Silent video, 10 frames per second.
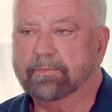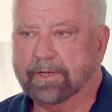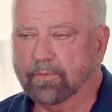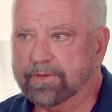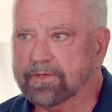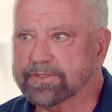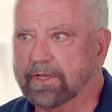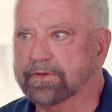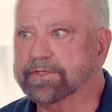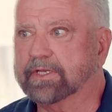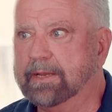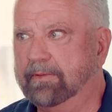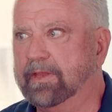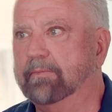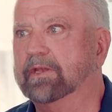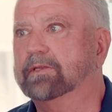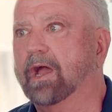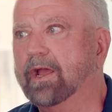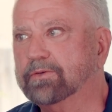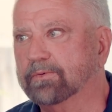but with your sellers, keeping them in
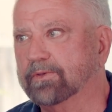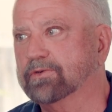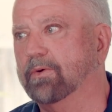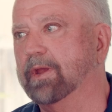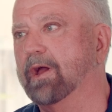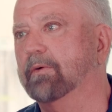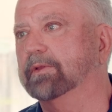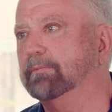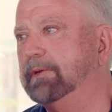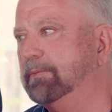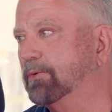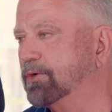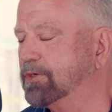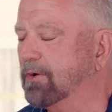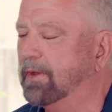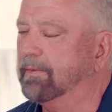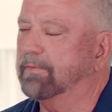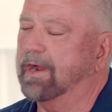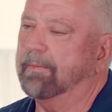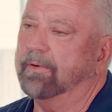touch with what's going on with the people who are showing the
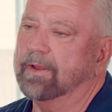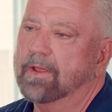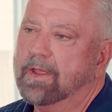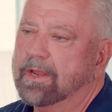property.